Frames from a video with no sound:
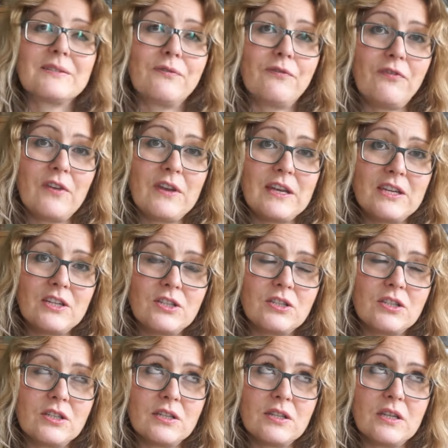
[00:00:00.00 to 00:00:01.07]
finished
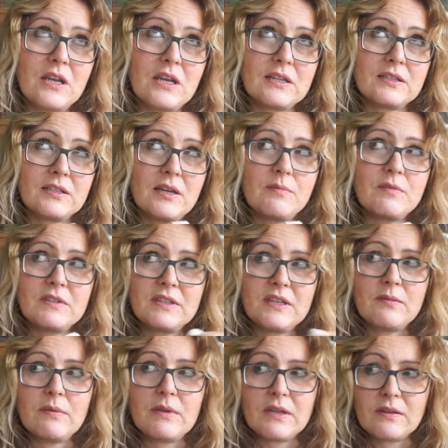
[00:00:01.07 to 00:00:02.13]
the next time you
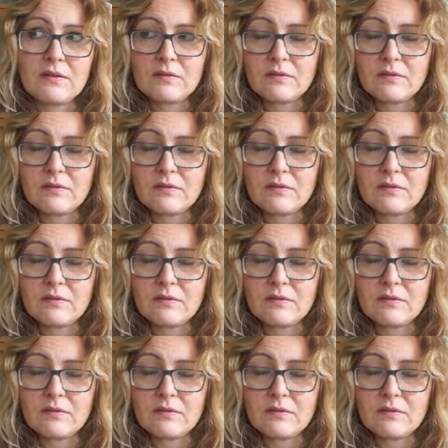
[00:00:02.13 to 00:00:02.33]
see me.